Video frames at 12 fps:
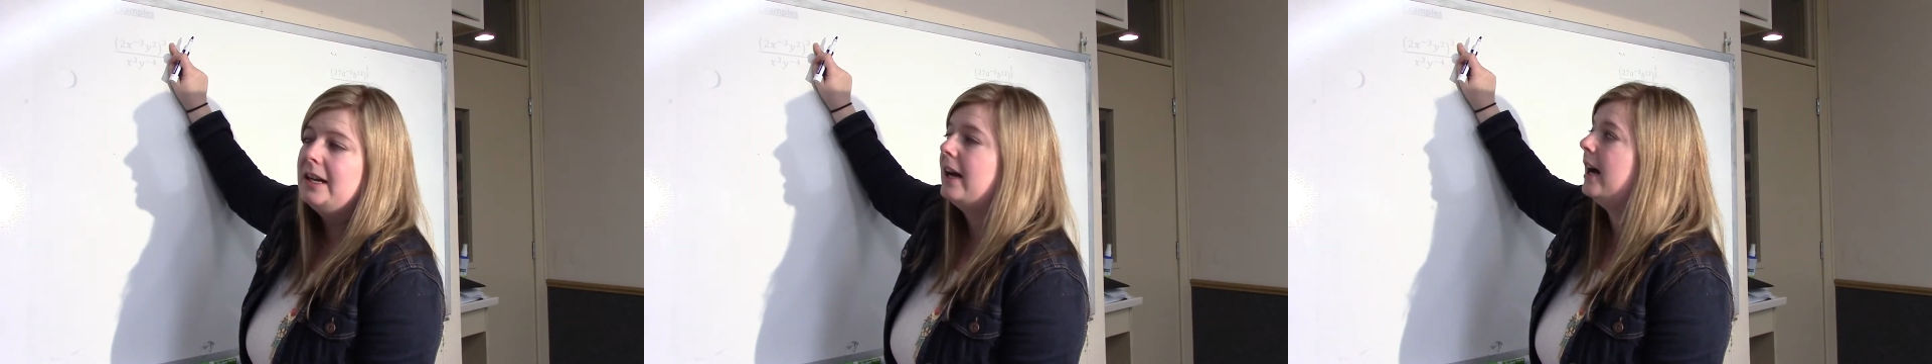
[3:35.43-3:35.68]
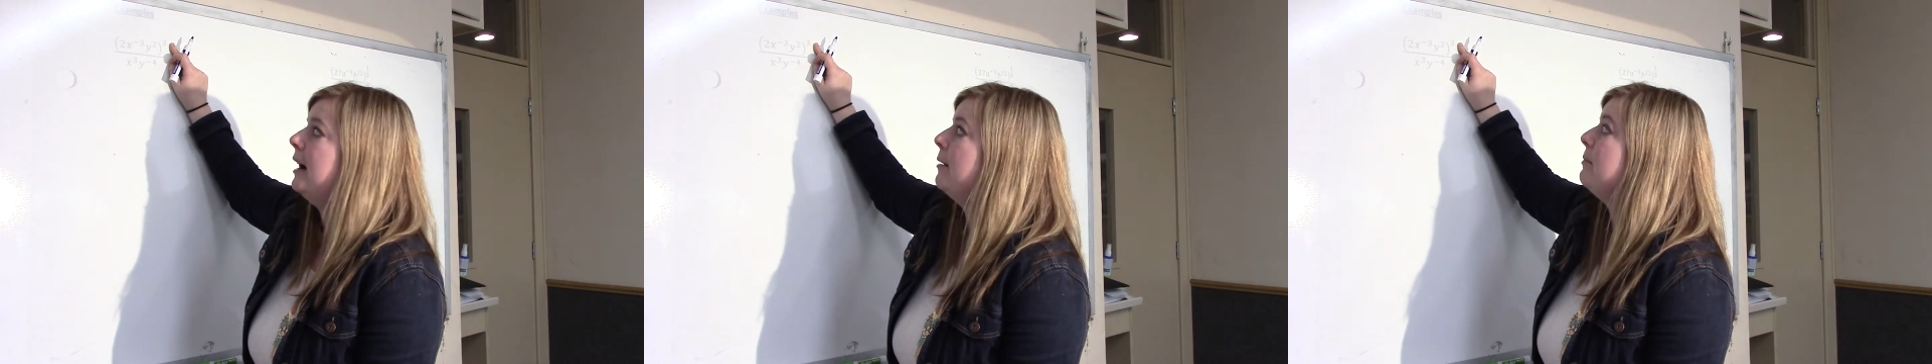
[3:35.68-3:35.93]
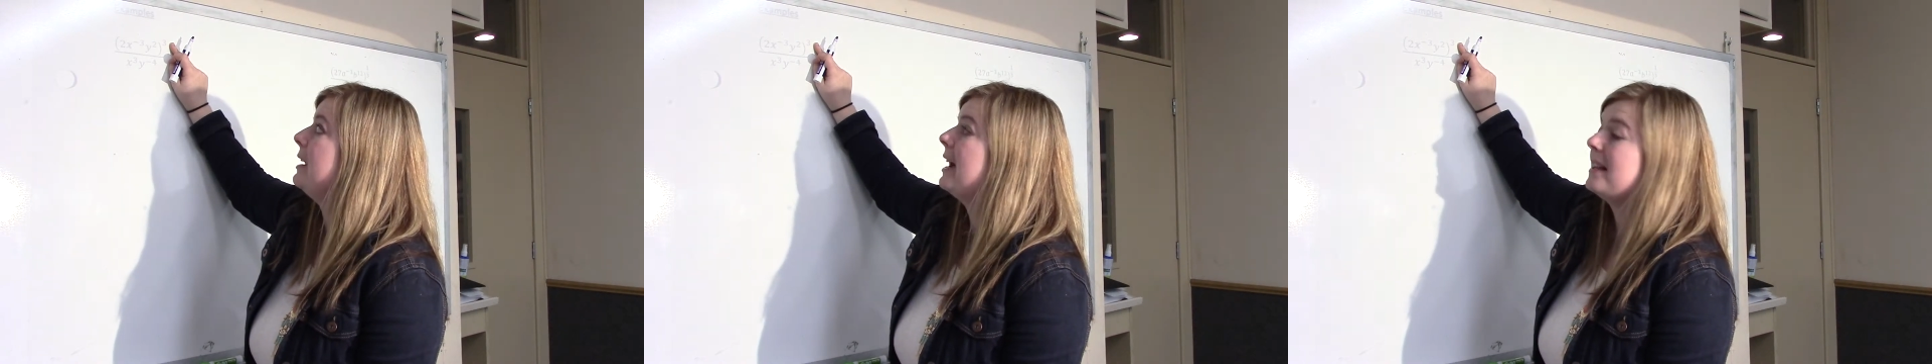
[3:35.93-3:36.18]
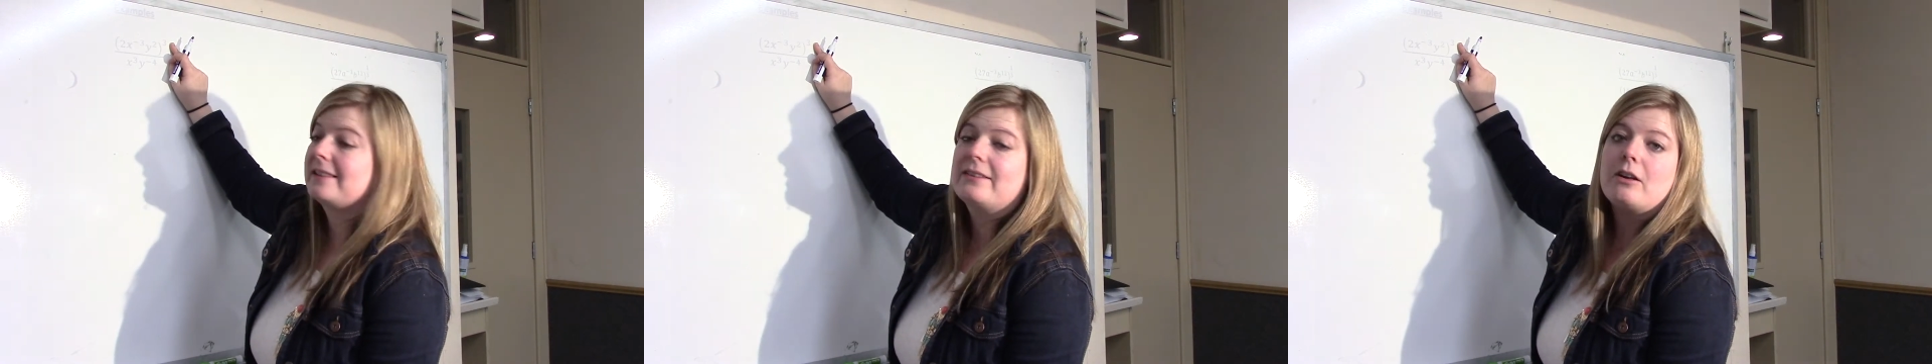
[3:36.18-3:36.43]

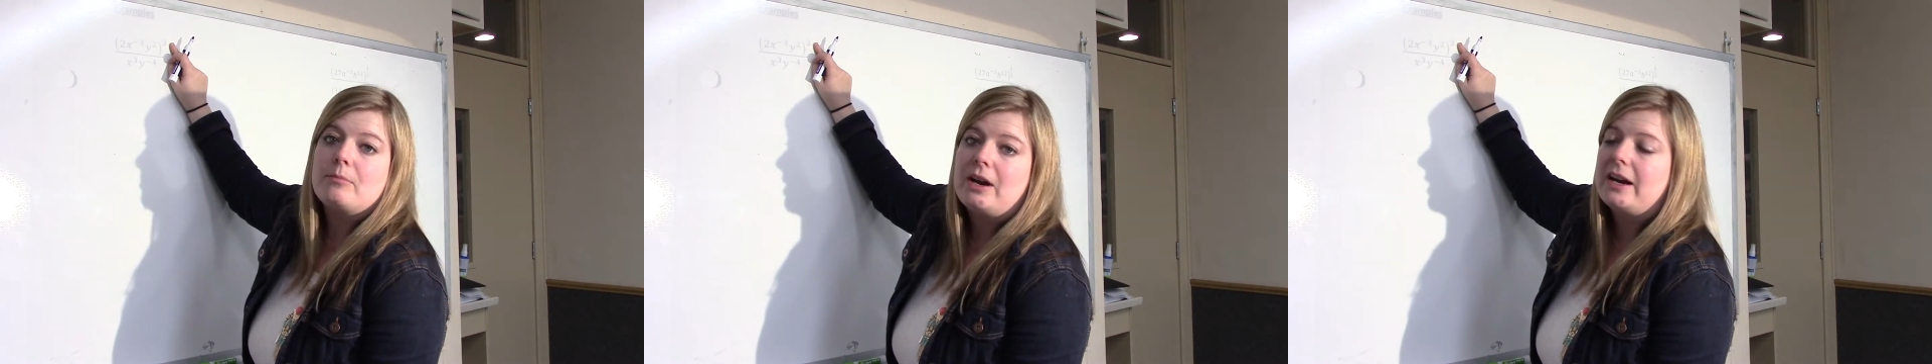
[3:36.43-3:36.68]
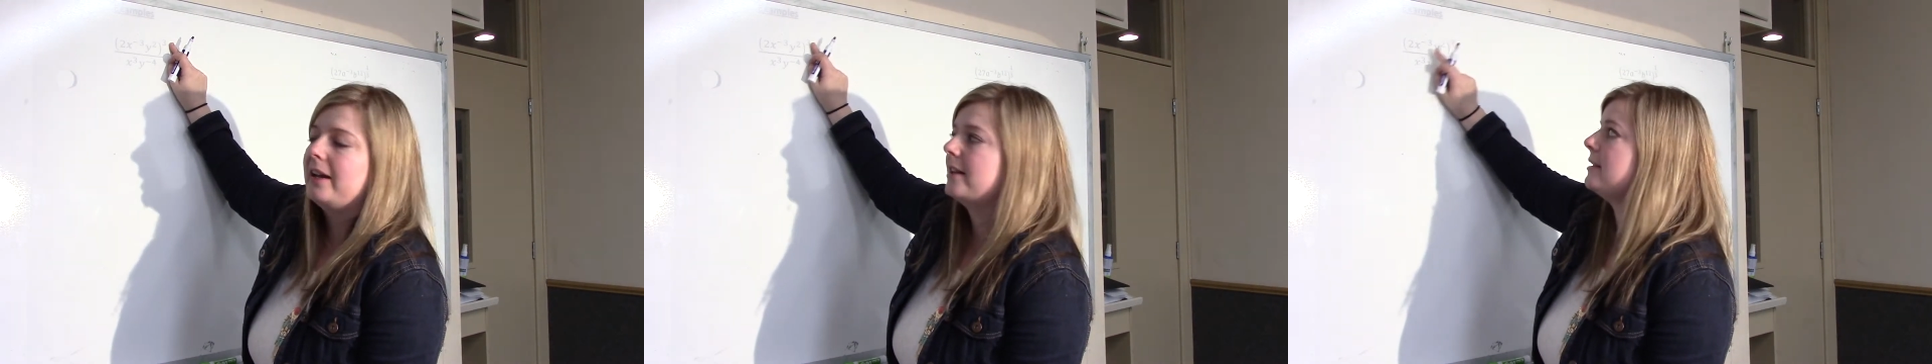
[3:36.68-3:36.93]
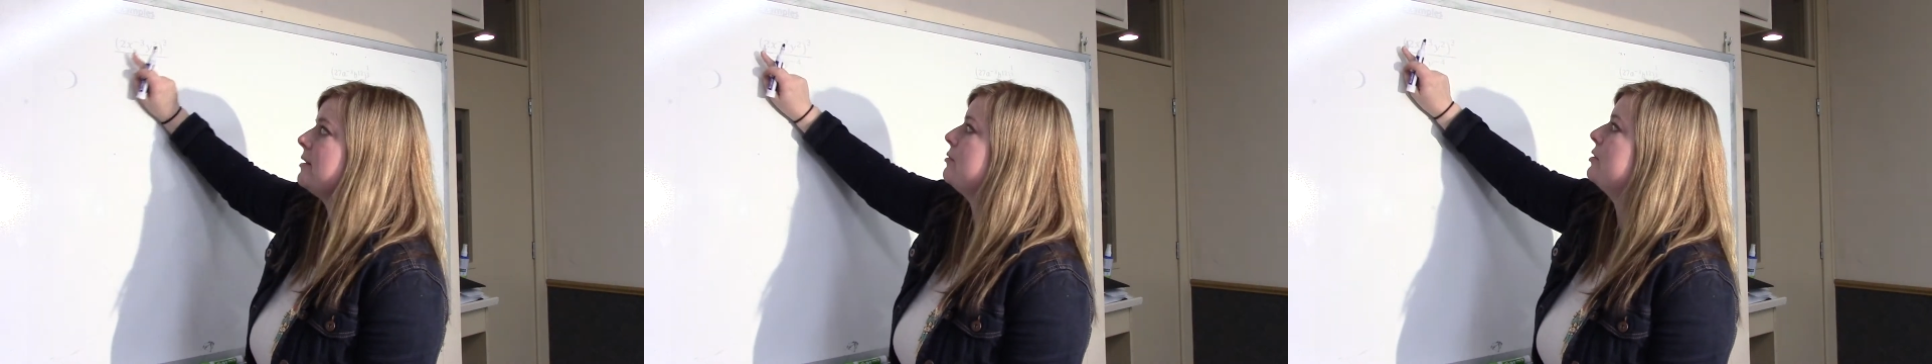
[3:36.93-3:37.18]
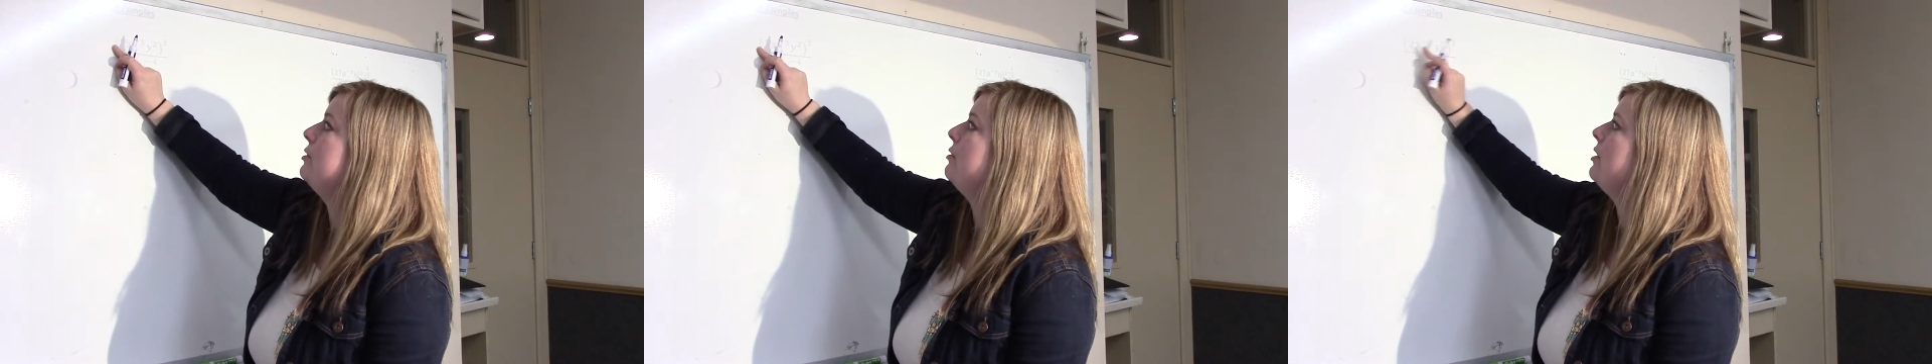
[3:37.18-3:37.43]
because there are brackets. So
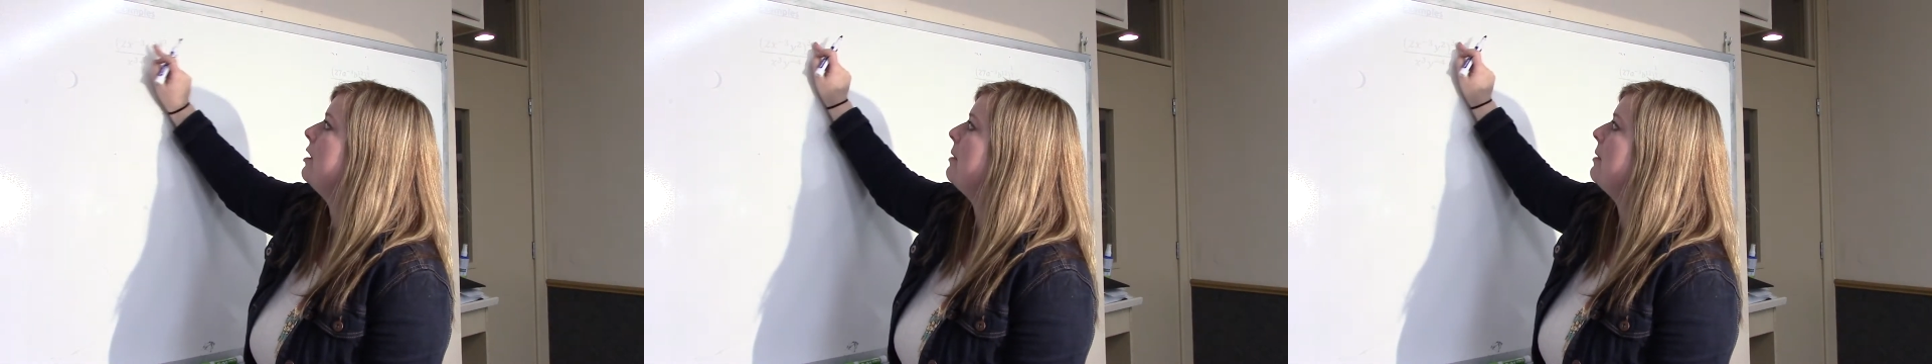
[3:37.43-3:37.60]
2 to the